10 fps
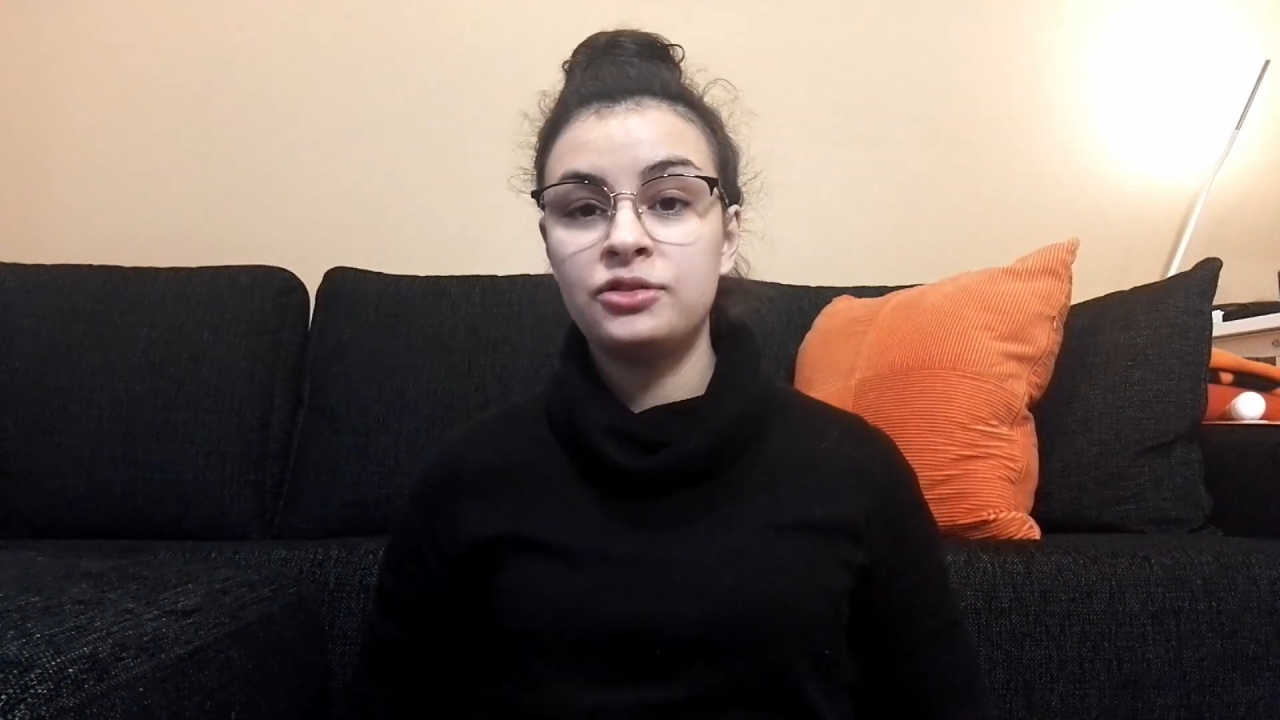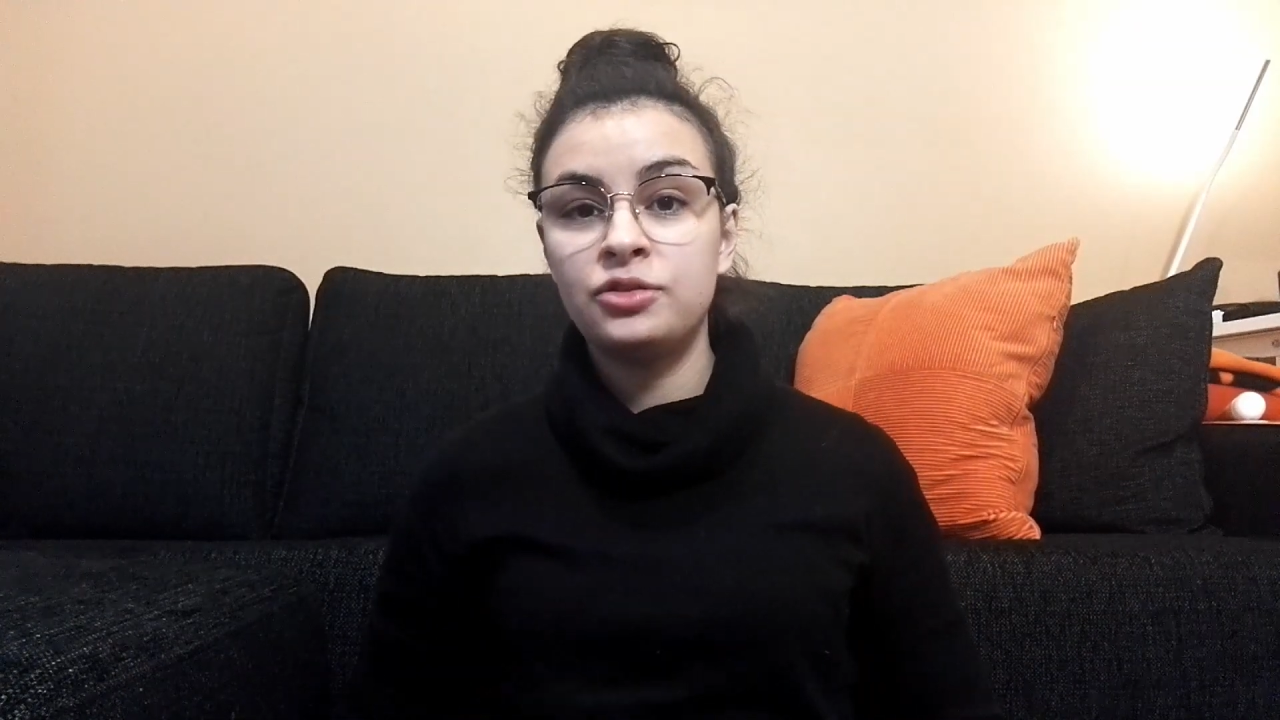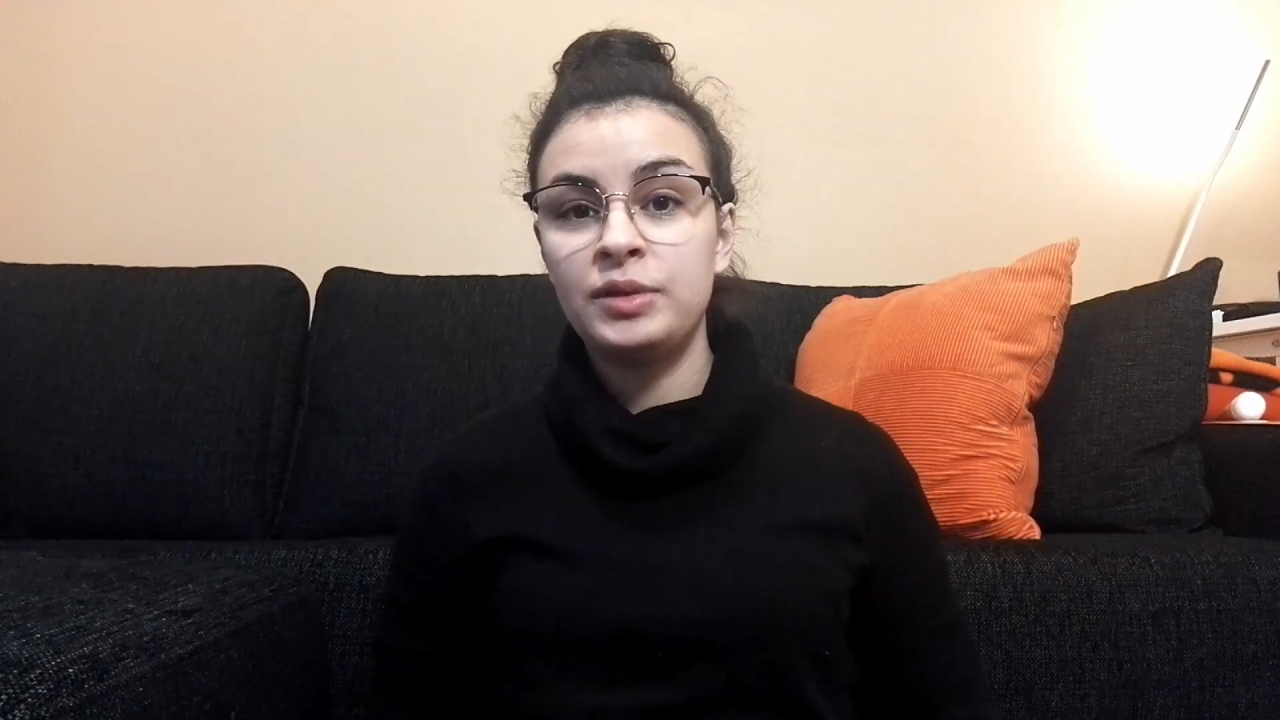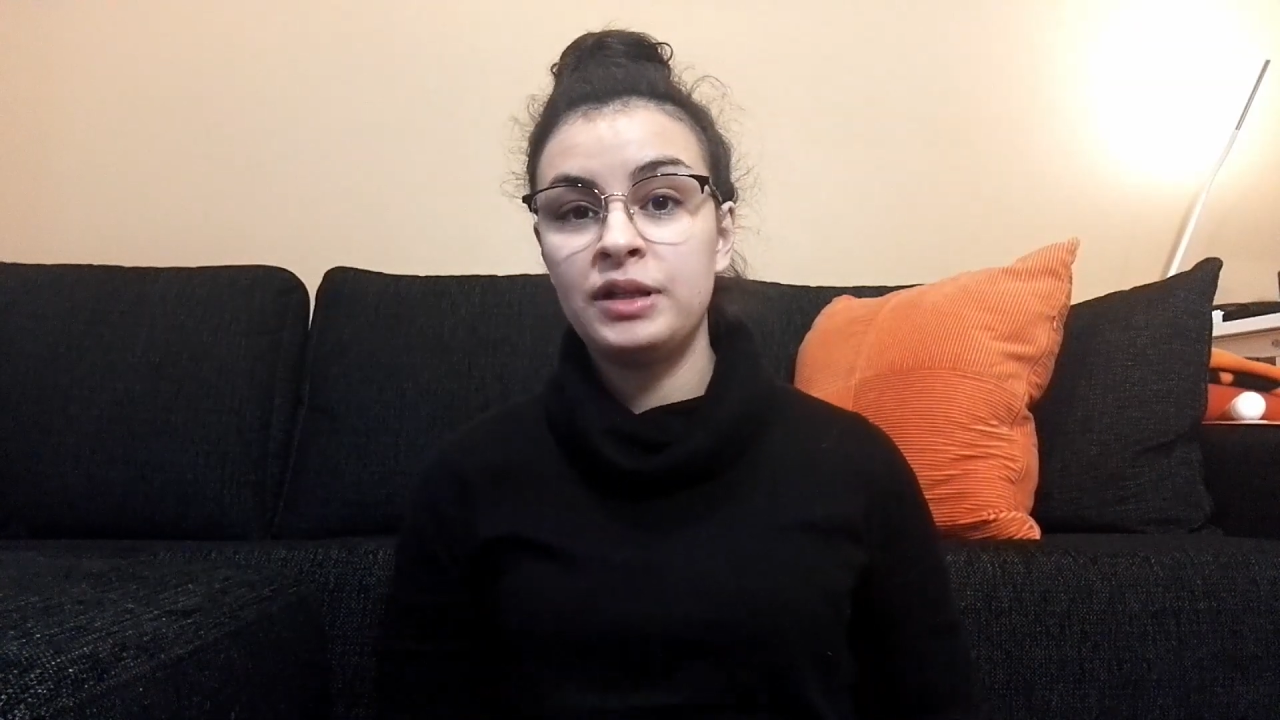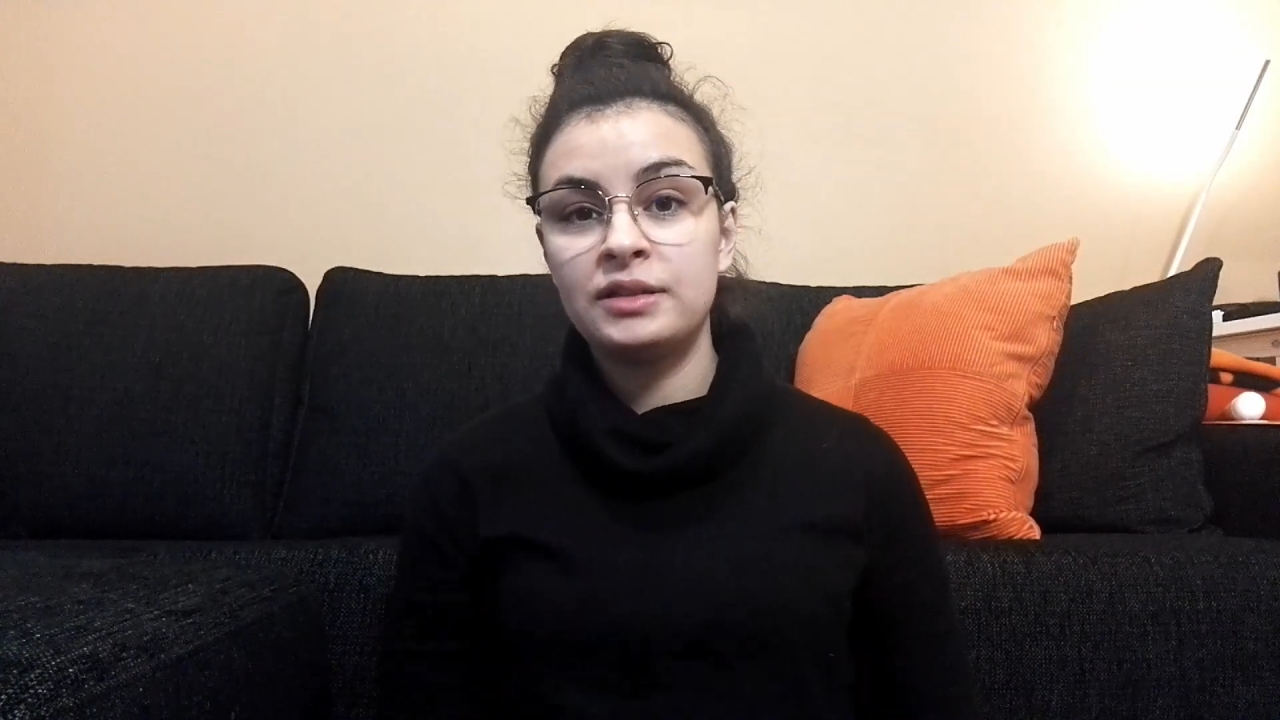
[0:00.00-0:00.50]
to
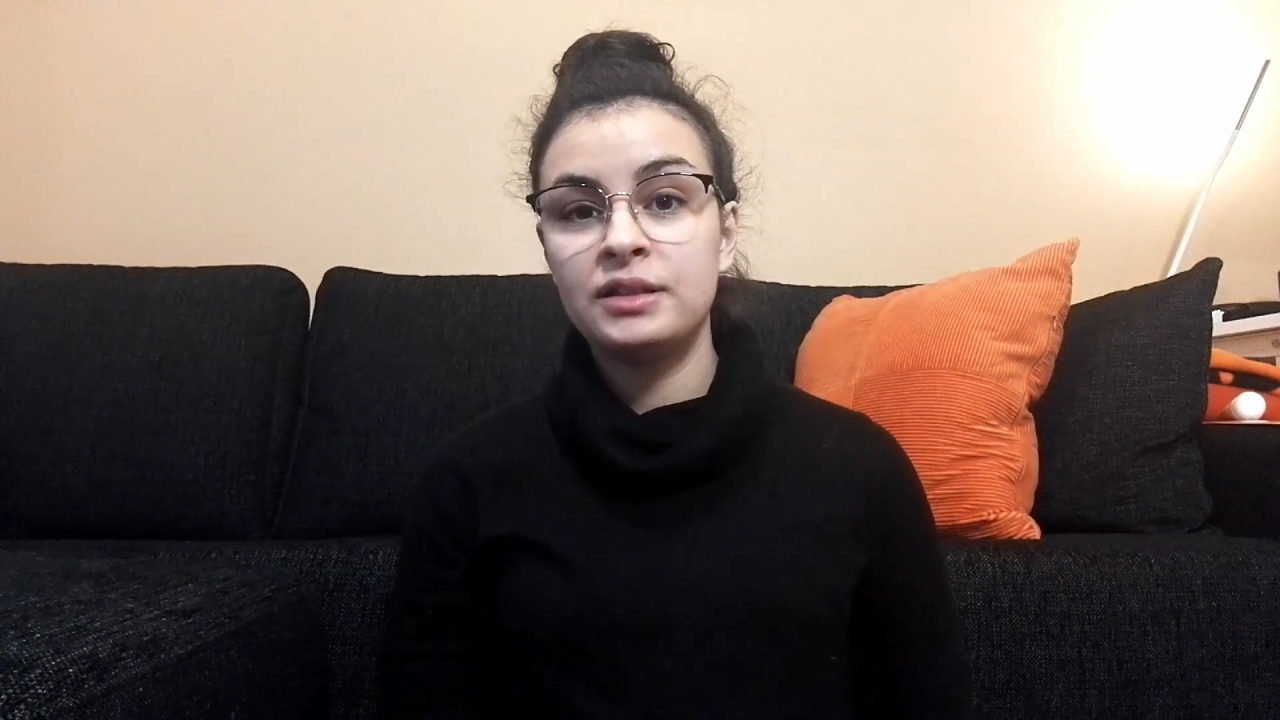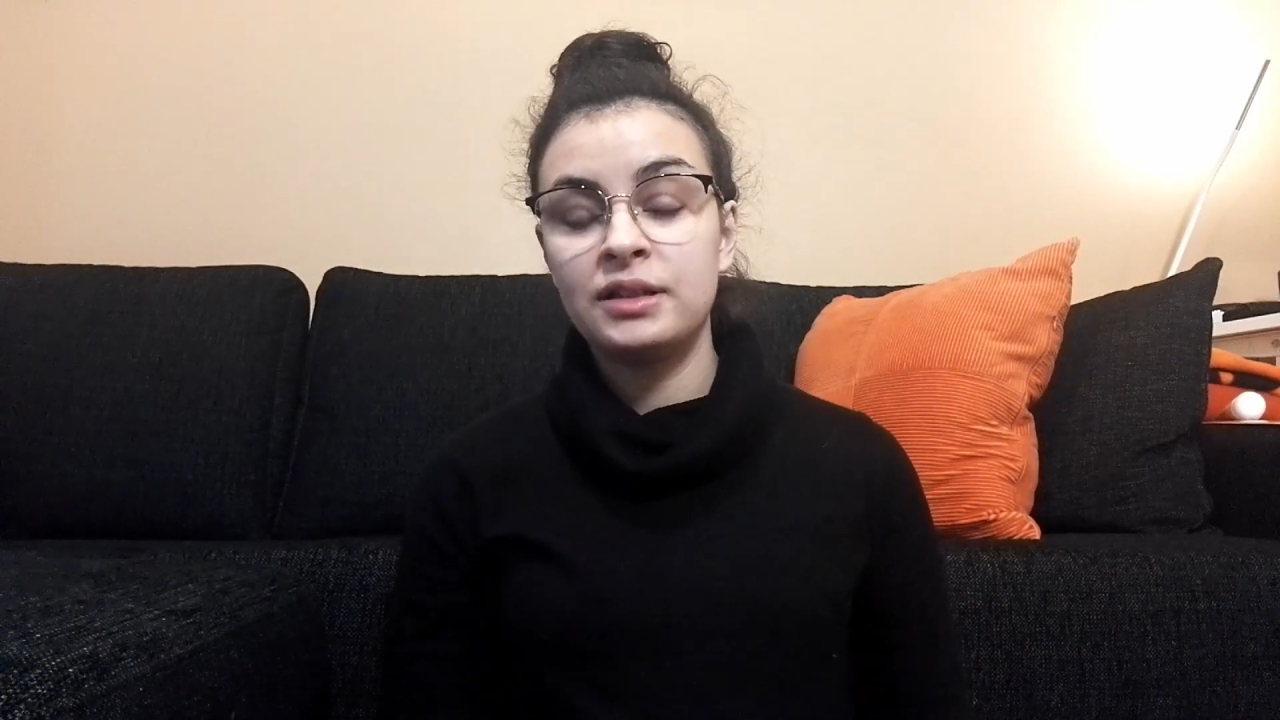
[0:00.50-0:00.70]
be at the